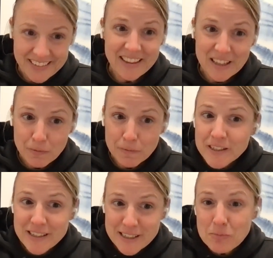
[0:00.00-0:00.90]
The
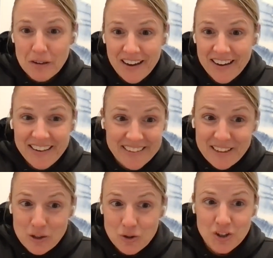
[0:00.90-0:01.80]
physics behind
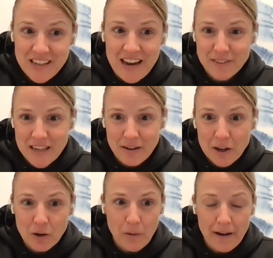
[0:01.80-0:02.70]
it is you just have to,
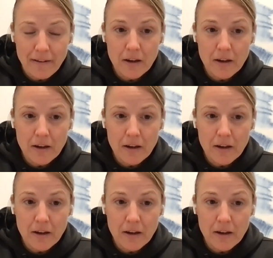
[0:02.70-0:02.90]
you